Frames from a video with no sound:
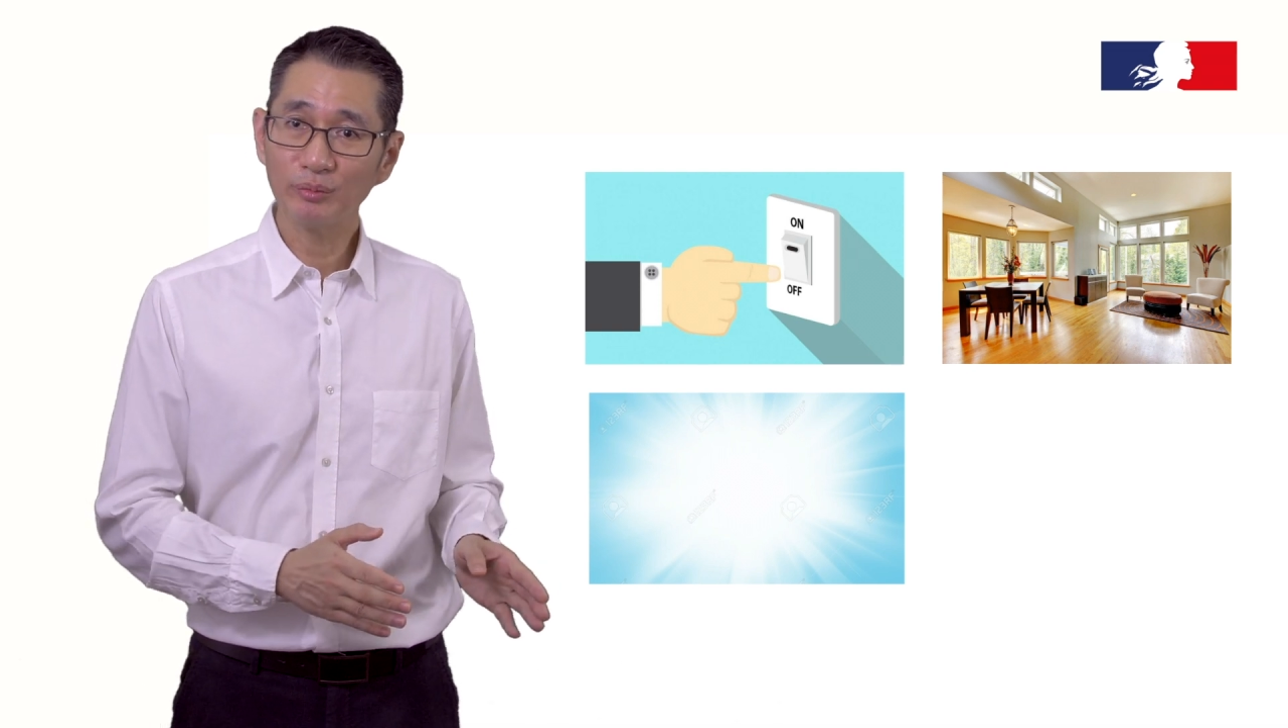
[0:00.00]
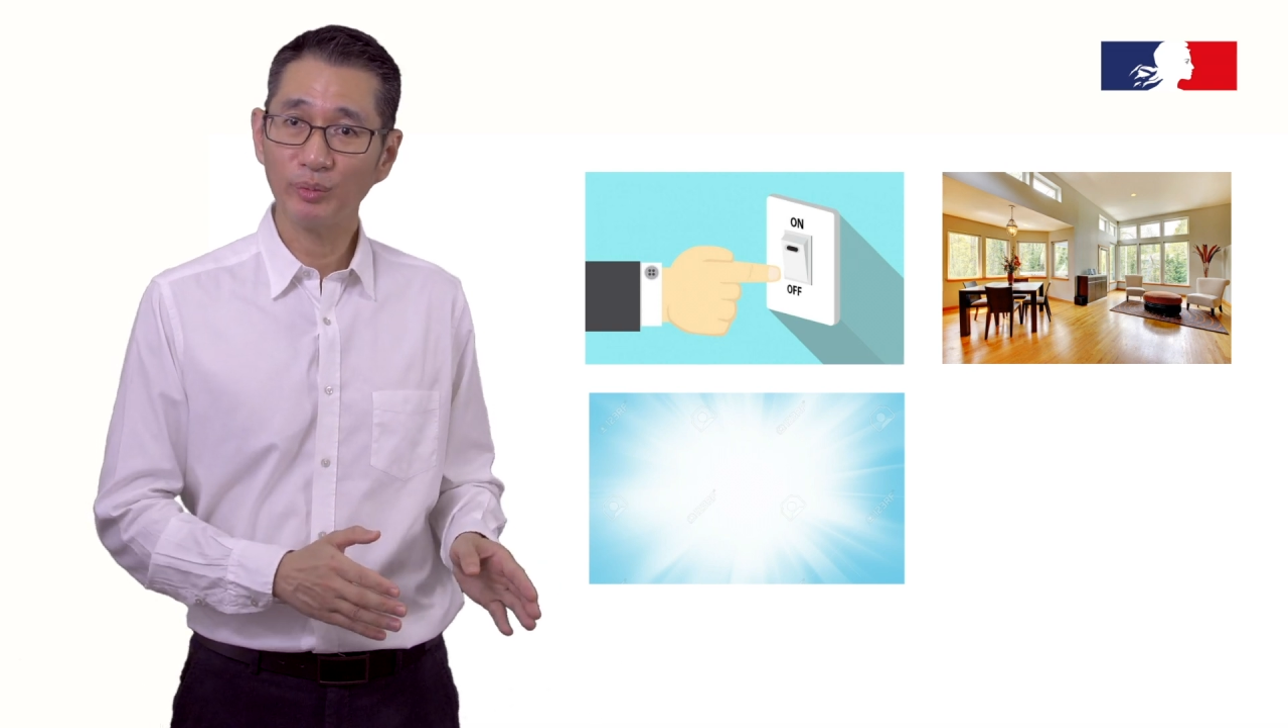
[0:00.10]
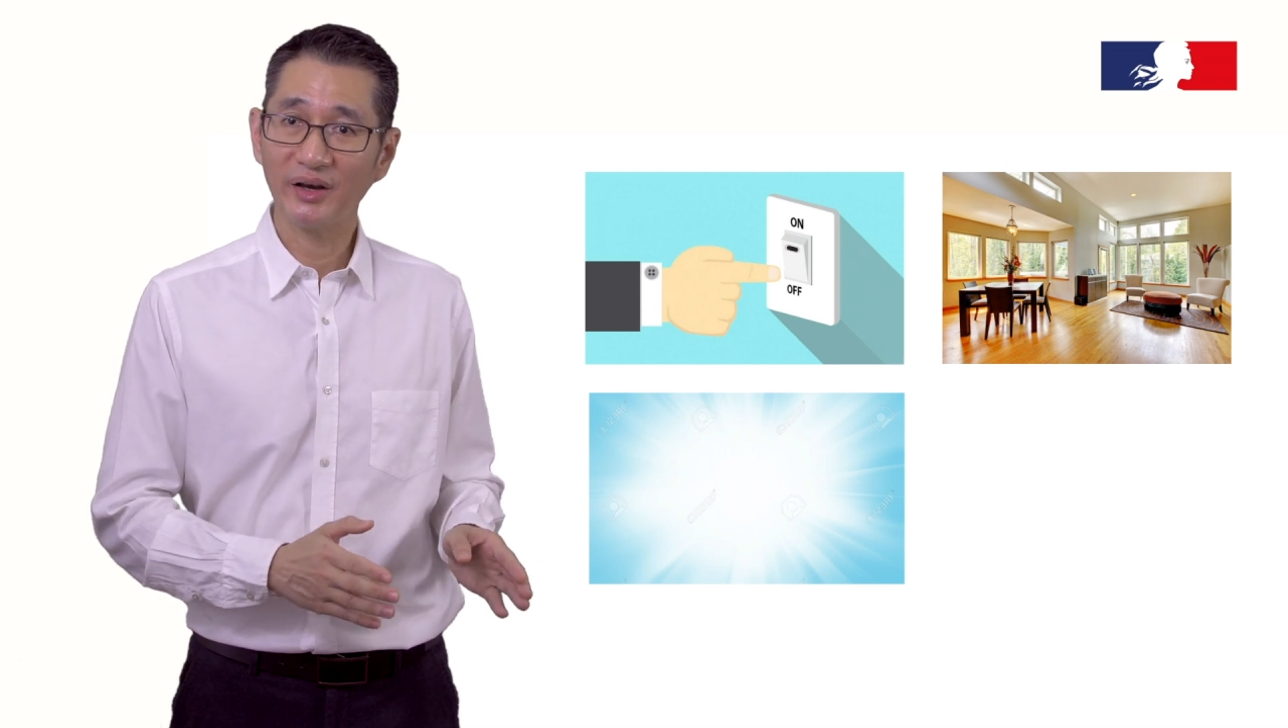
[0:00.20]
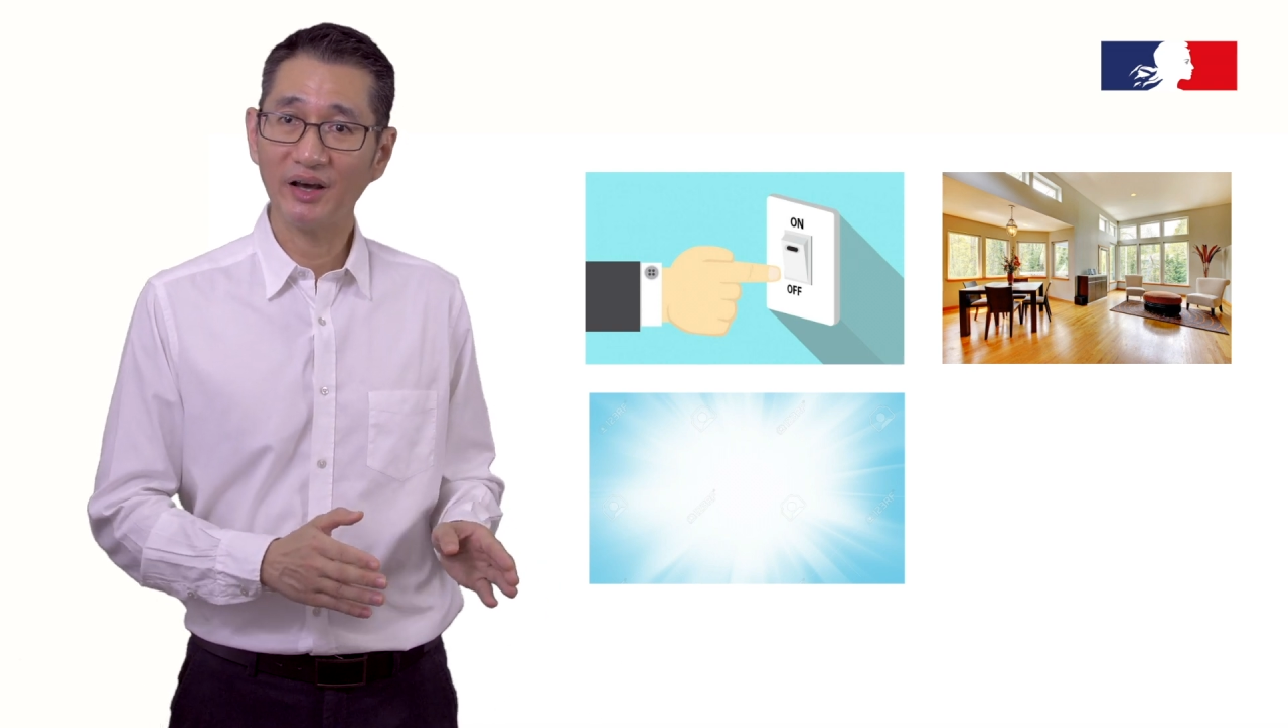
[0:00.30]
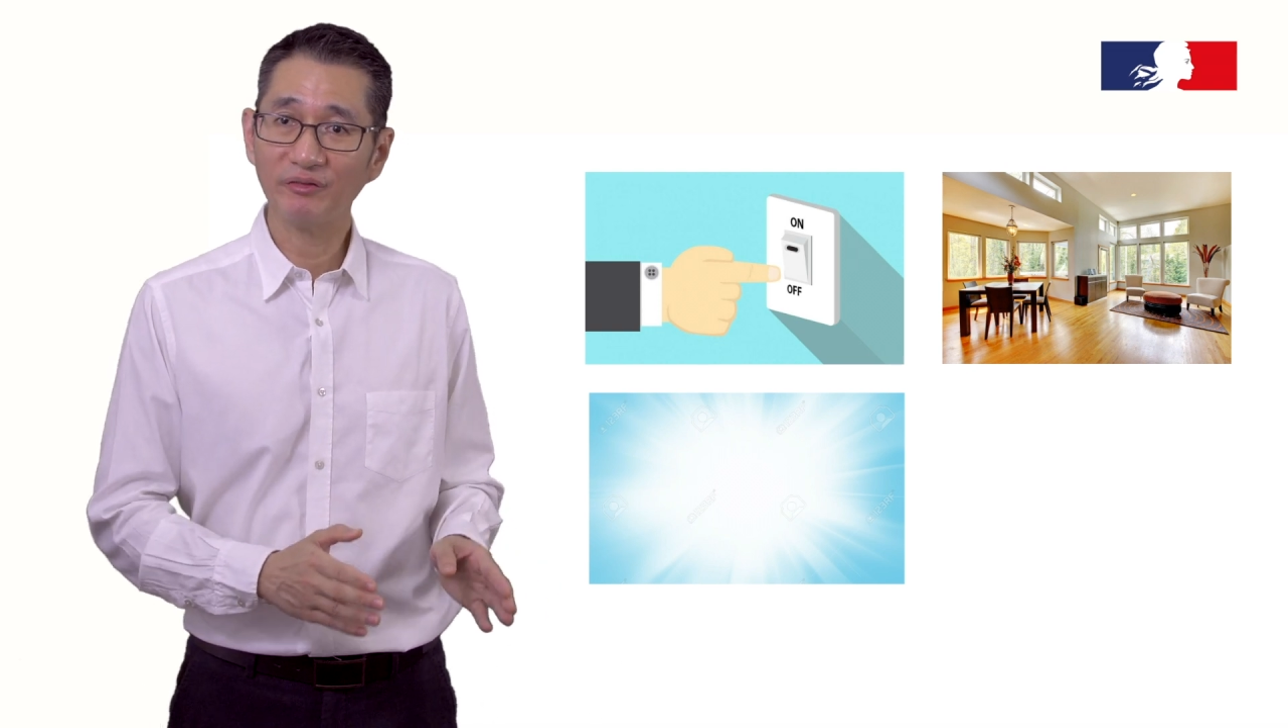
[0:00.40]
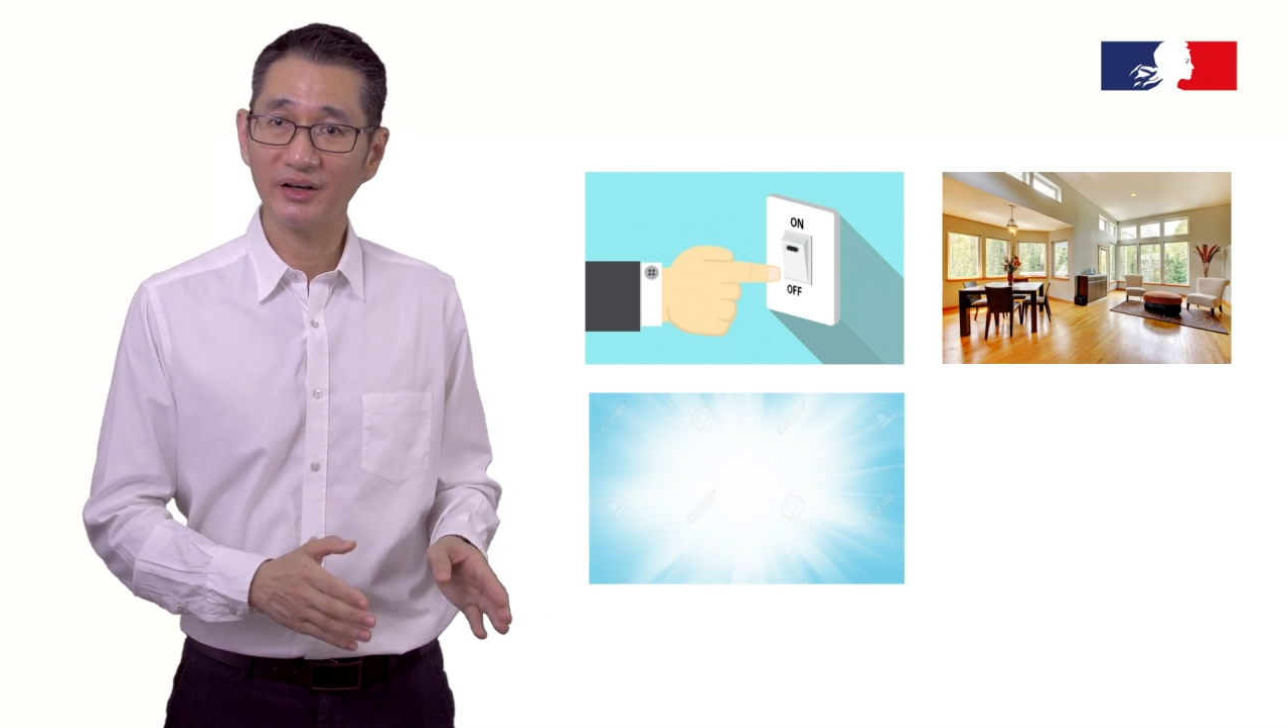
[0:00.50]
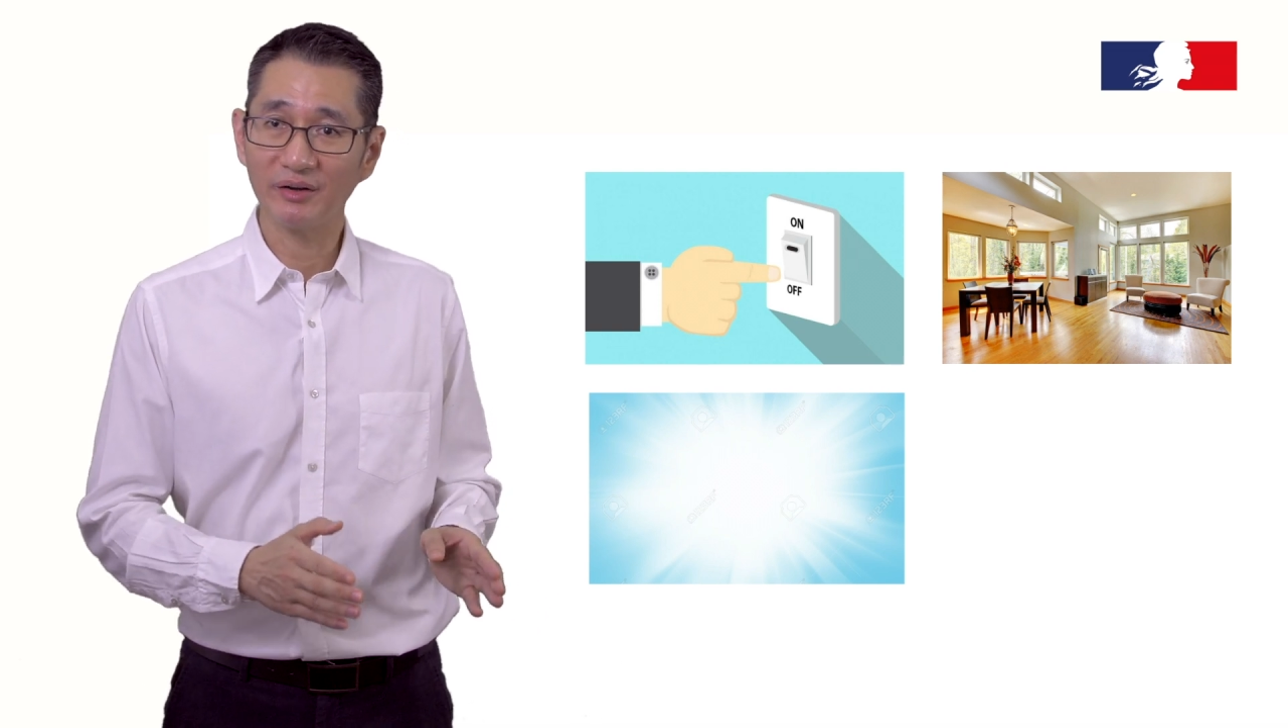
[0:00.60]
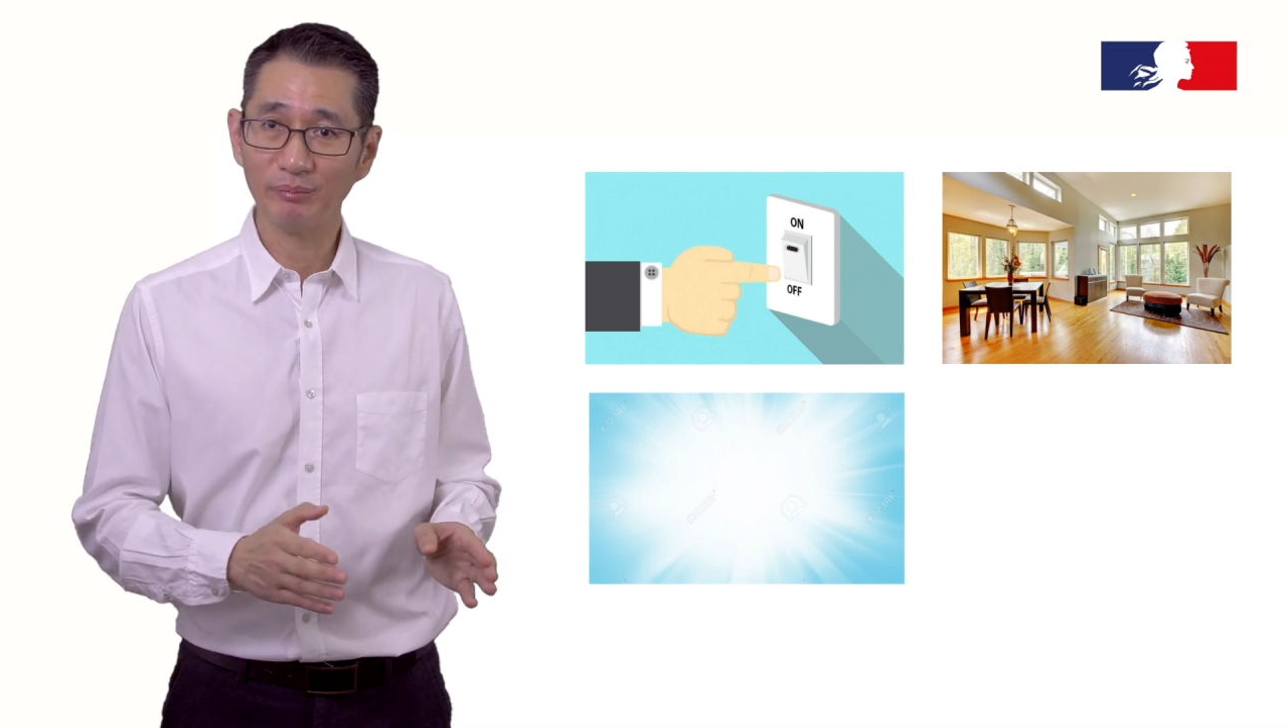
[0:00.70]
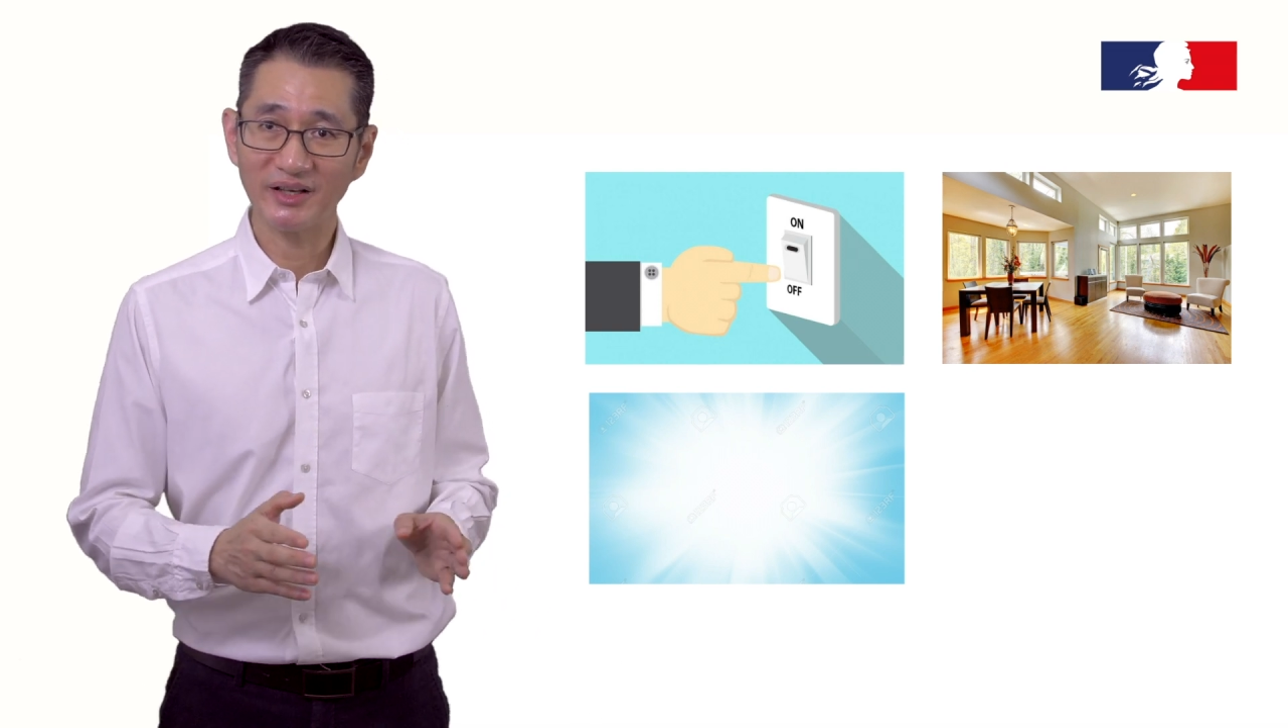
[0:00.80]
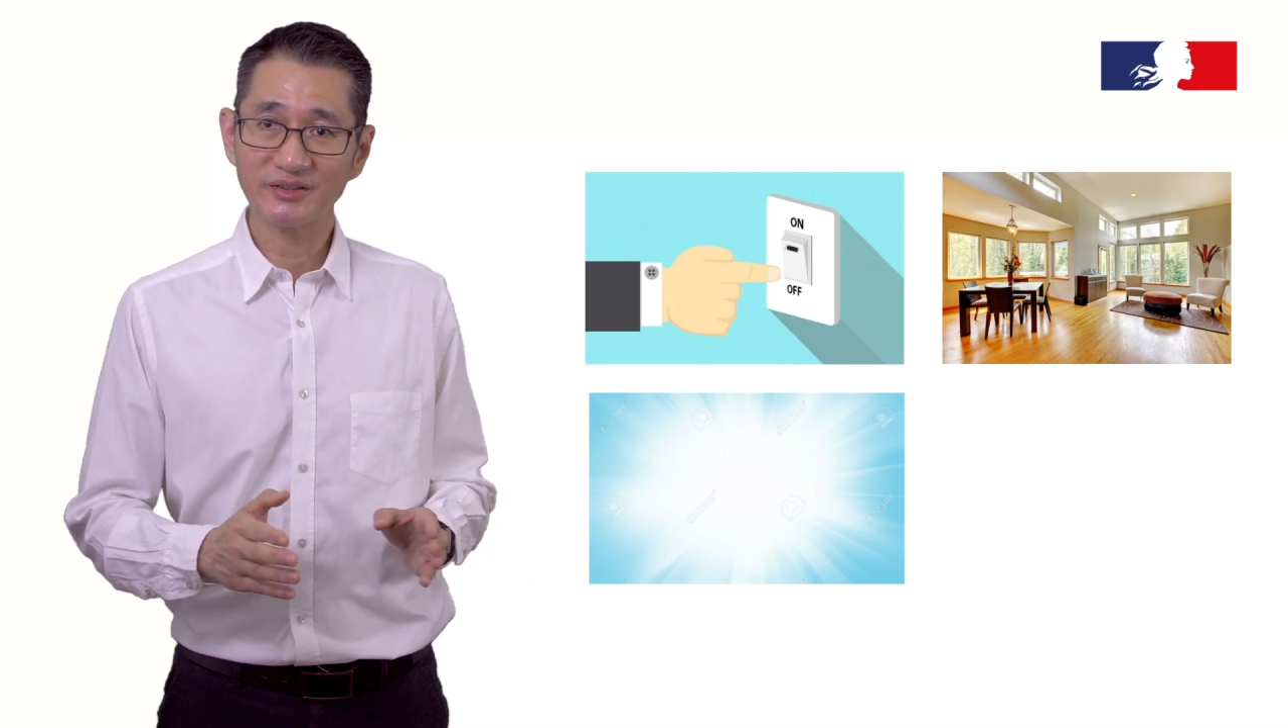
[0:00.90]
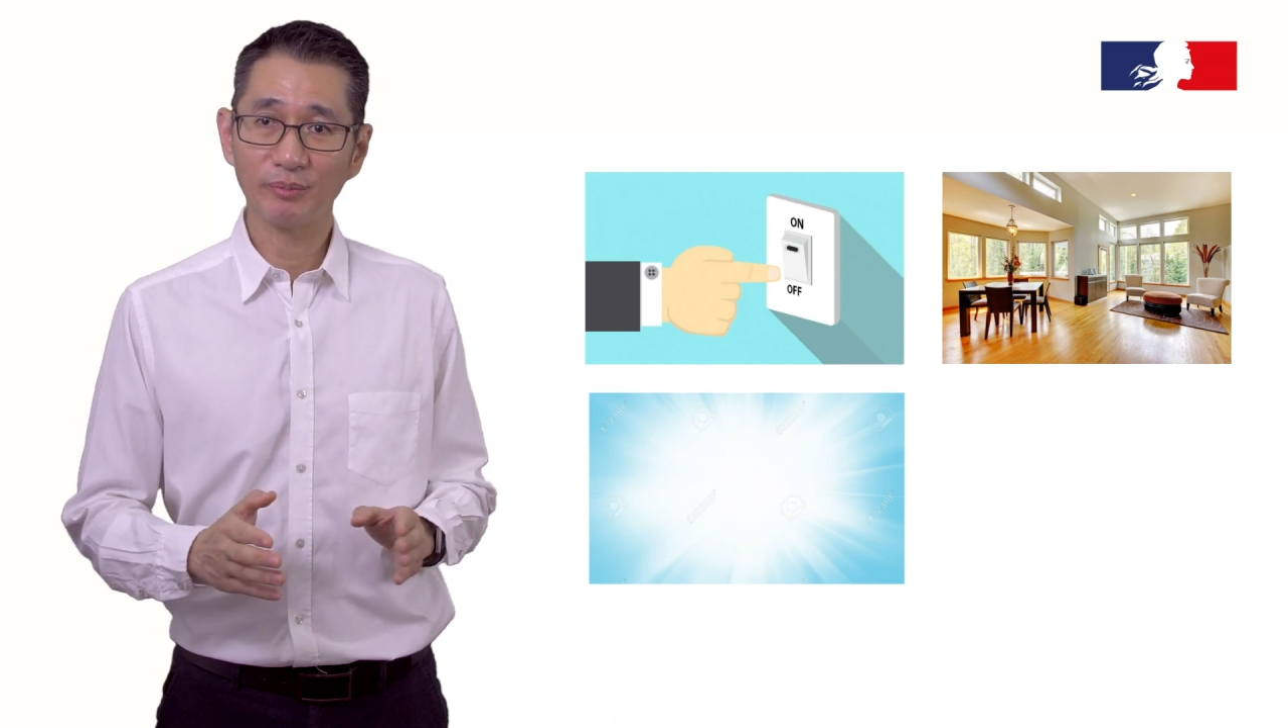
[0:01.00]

whenever it makes